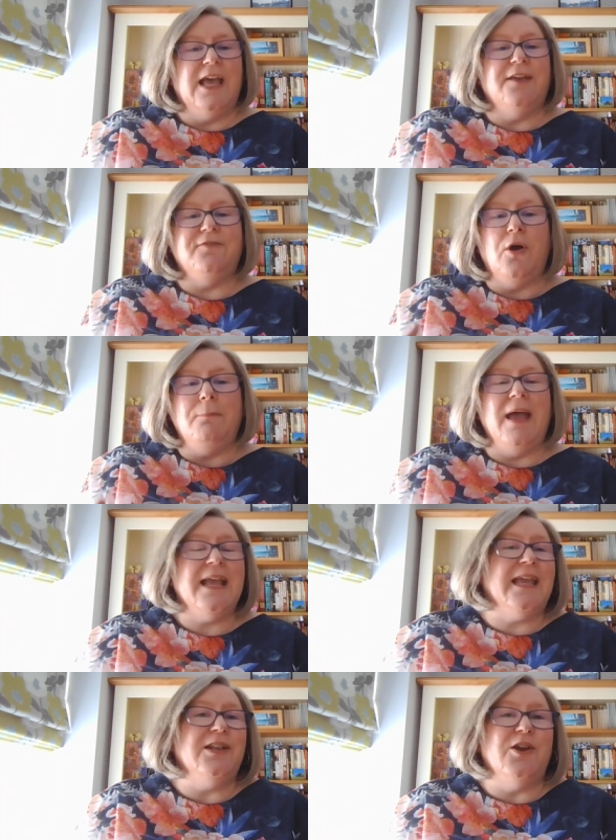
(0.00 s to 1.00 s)
If you're
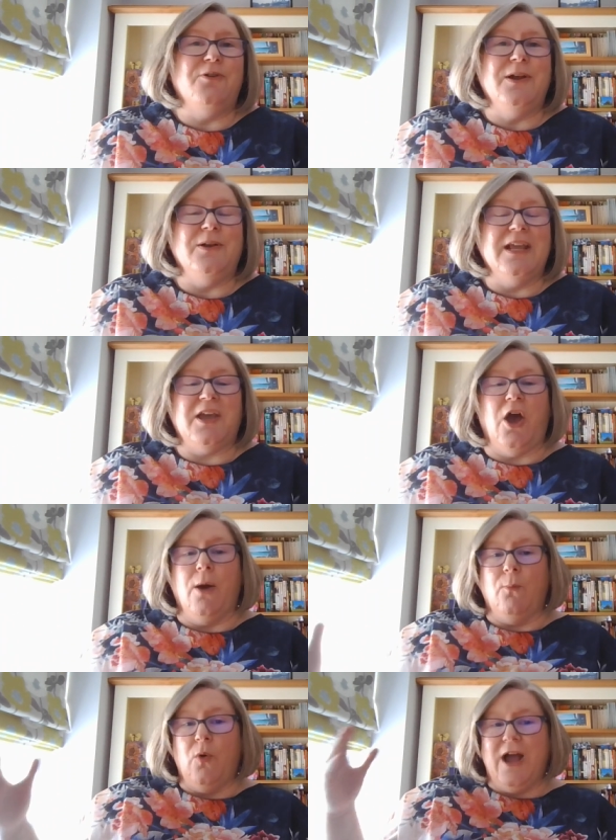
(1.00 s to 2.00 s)
making your own
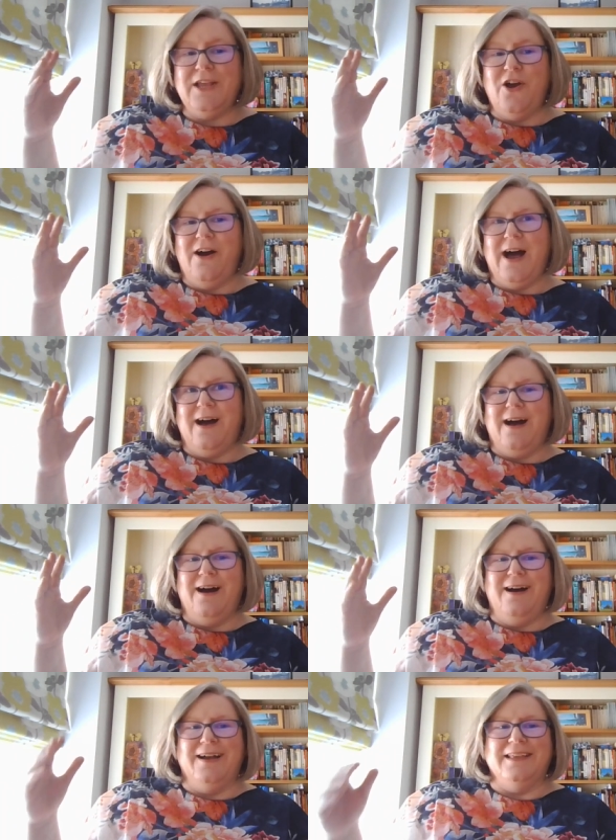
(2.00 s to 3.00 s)
income, wear your hat
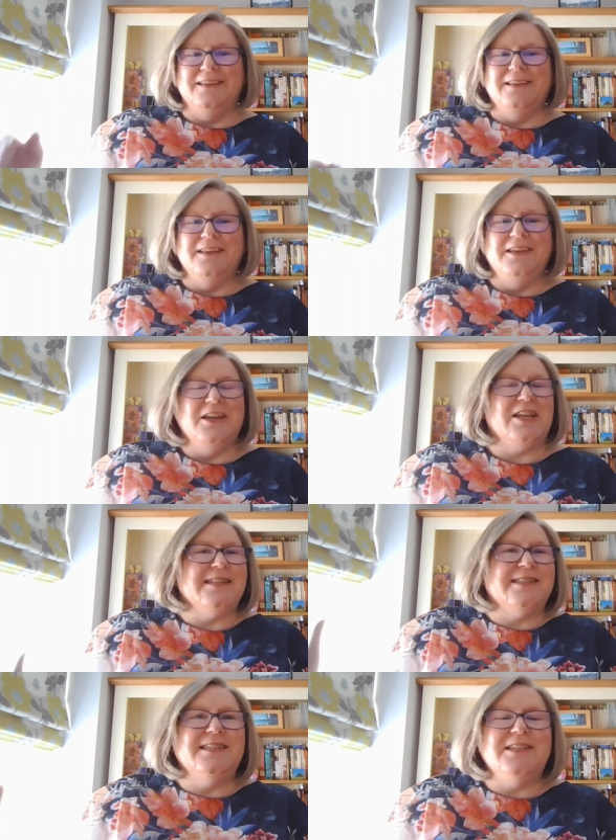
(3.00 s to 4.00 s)
high.
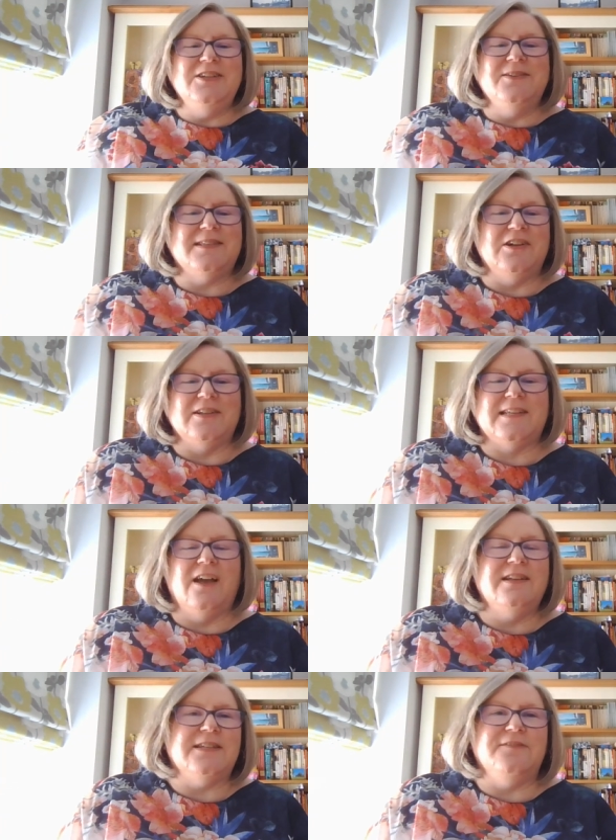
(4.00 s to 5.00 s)
Consider using
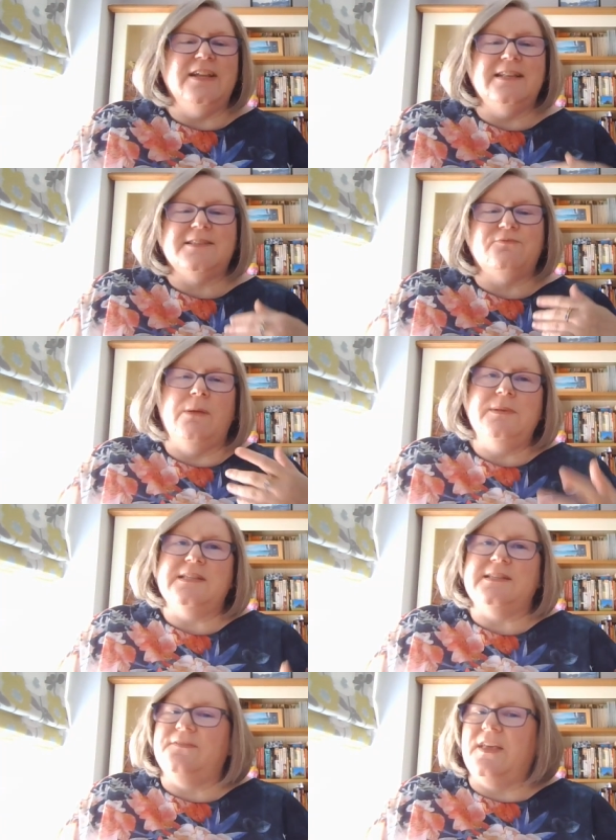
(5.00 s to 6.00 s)
alternative healers and
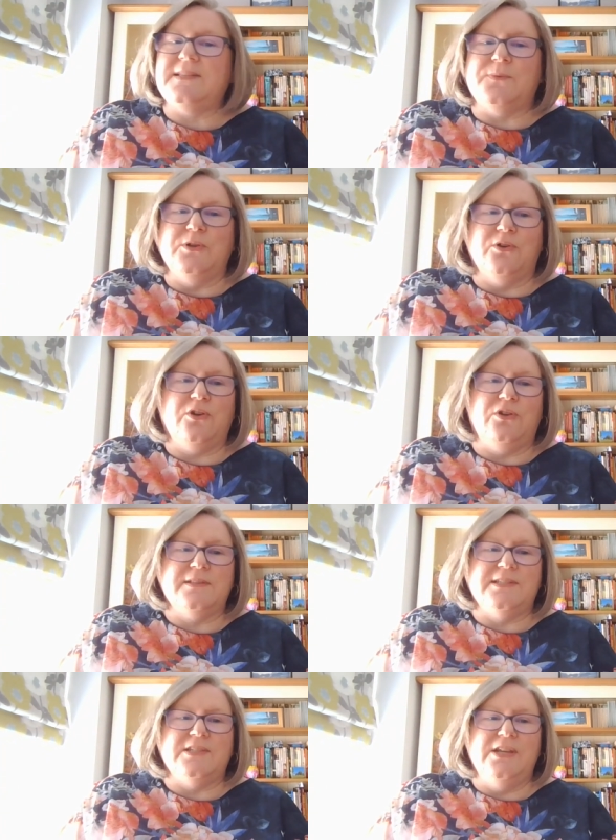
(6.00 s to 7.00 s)
remedies if that's what you're
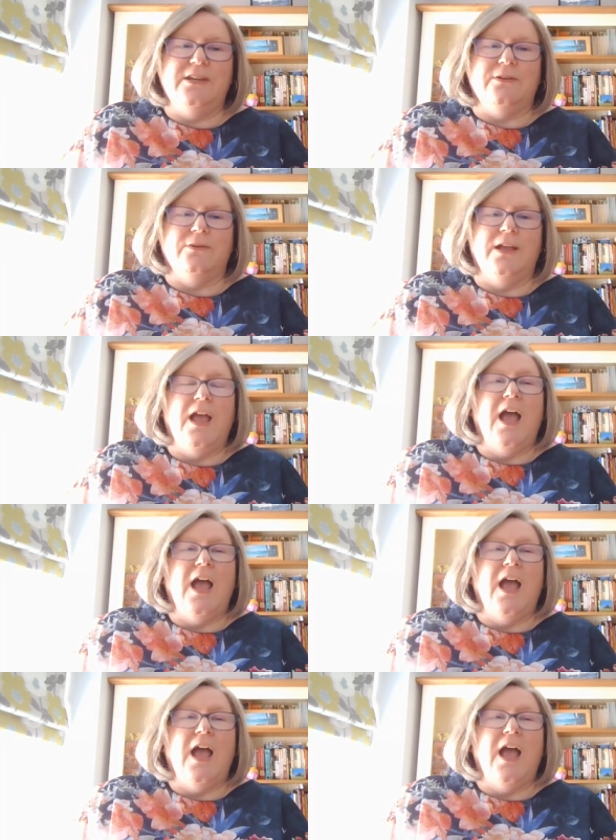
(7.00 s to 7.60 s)
called to do.